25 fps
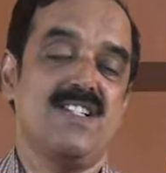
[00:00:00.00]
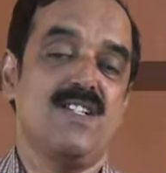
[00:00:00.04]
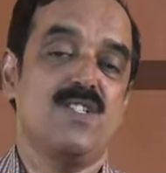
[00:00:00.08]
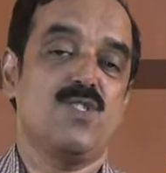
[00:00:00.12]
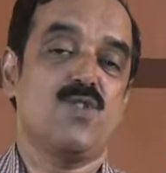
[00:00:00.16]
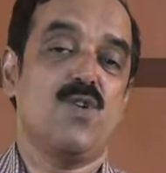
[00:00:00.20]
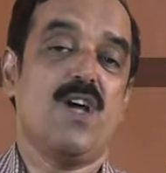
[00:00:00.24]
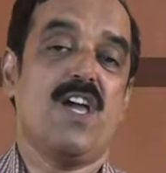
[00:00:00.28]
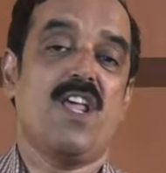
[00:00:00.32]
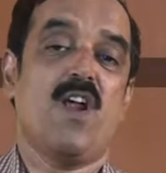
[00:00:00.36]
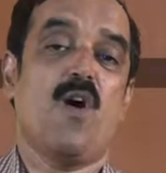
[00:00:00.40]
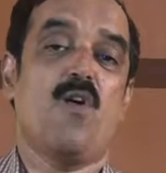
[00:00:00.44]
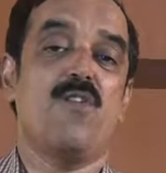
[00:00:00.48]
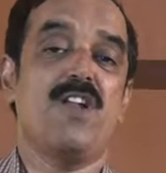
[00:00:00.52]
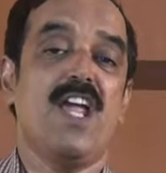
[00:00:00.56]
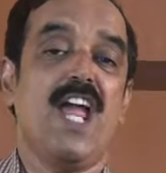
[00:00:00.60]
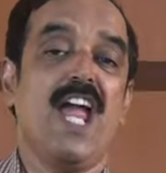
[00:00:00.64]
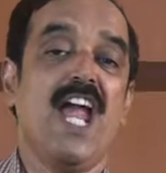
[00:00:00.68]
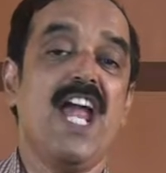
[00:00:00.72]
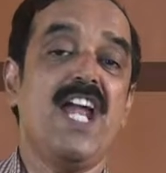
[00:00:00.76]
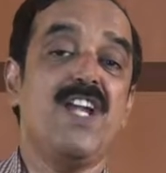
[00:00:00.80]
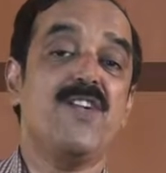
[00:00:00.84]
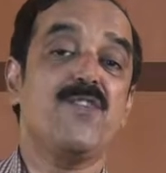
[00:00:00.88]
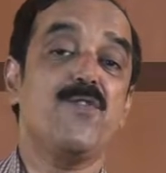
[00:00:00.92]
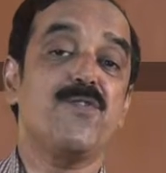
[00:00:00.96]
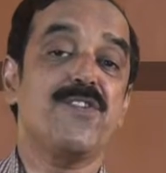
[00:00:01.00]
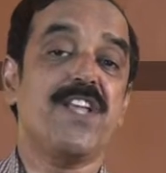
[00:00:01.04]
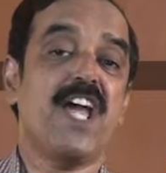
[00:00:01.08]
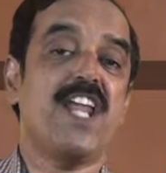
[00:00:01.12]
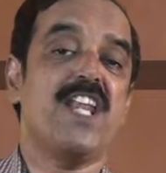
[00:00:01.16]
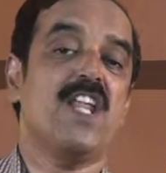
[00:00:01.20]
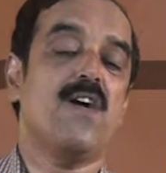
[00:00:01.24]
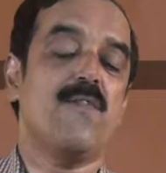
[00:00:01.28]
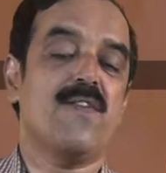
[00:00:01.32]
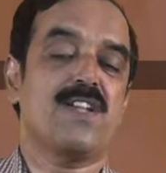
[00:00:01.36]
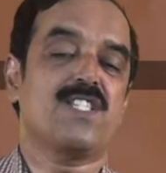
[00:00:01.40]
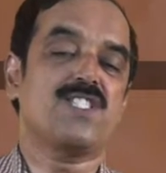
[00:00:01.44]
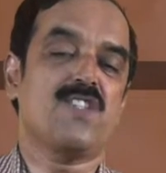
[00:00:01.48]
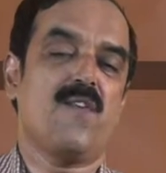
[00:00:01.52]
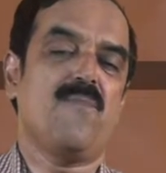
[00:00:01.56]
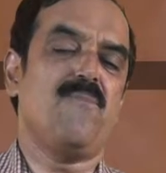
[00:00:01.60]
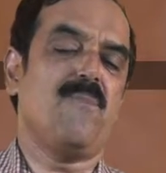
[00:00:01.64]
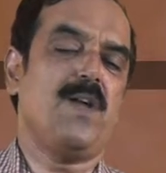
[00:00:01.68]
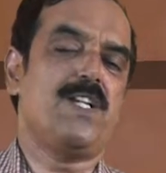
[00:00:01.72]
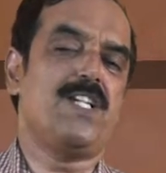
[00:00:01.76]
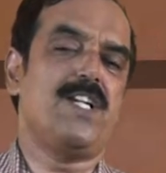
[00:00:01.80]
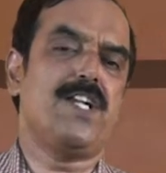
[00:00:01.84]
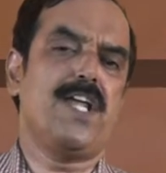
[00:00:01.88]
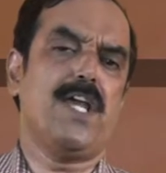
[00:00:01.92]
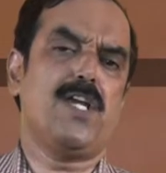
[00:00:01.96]
So, around 8 to 10 hours of
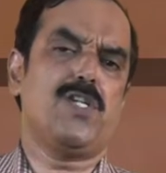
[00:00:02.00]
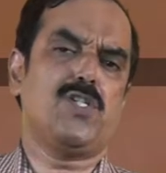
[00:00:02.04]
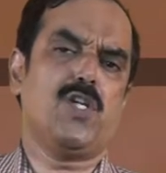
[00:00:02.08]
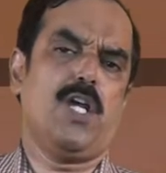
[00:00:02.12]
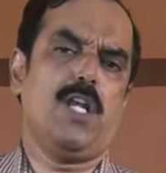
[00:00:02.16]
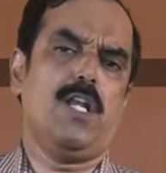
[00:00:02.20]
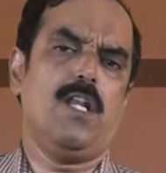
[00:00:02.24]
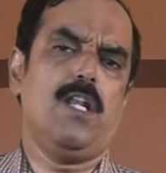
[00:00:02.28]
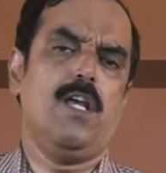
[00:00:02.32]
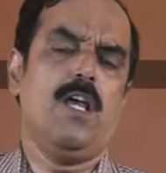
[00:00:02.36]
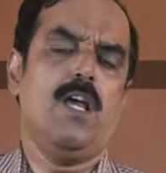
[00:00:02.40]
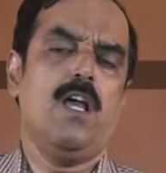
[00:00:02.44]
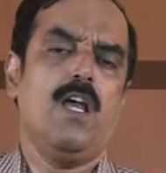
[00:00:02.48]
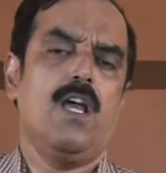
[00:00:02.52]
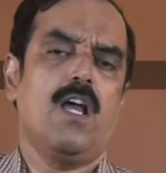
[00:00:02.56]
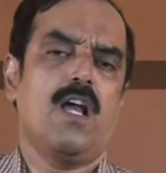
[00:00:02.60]
meditation,